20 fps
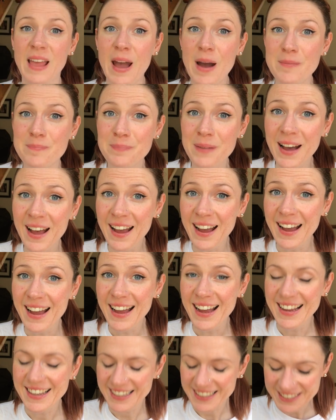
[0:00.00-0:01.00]
I'm back.
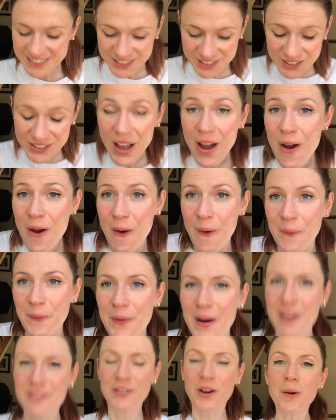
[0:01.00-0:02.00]

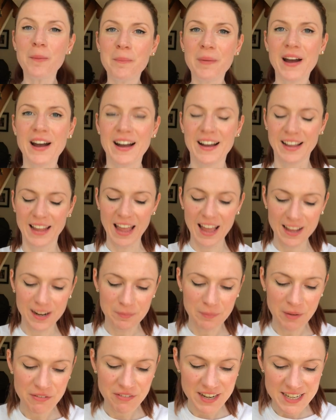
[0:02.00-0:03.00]
So I've got back,
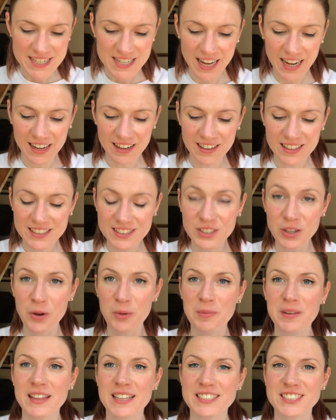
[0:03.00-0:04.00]
and my friend Taylor
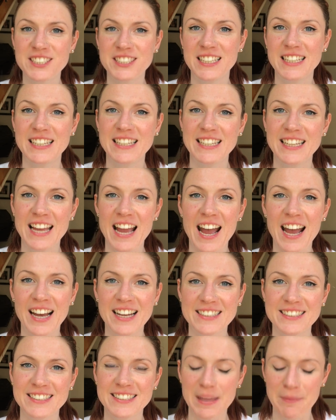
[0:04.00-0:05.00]
told me that she
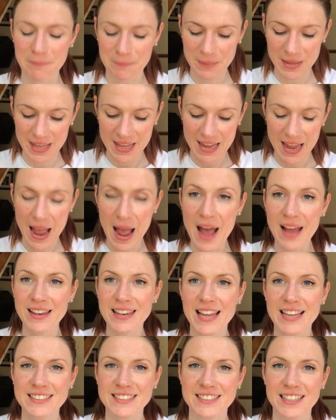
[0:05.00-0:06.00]
had sent me a
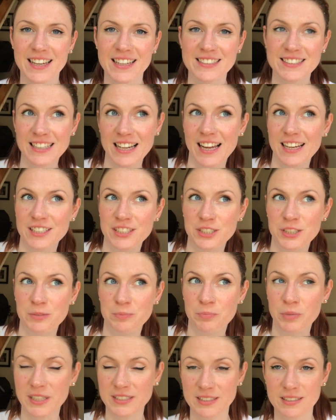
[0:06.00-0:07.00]
letter slash
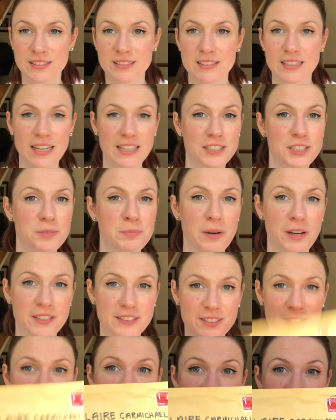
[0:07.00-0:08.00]
present slash
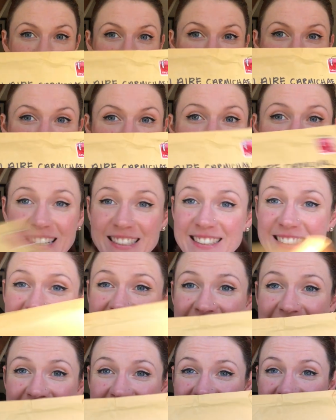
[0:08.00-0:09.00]
parcel. That's
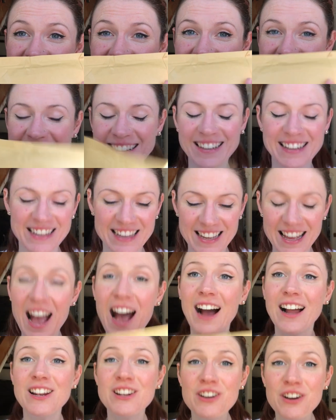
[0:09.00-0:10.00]
here.
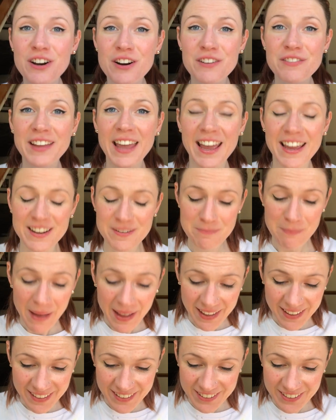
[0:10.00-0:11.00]
I love getting
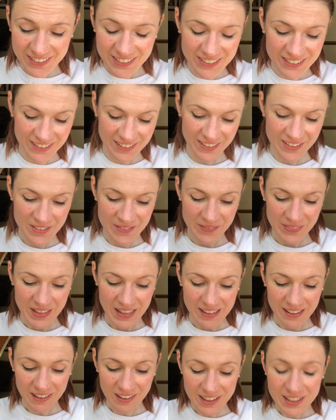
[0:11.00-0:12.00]
mail.
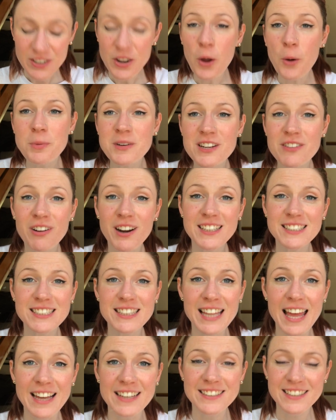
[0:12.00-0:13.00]
Like, nobody writes
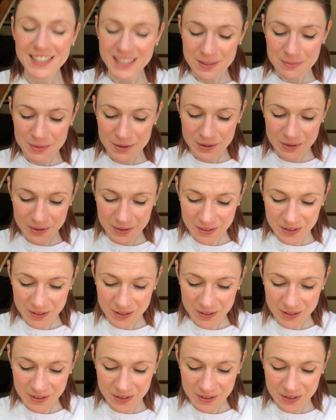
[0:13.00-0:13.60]
letters anymore.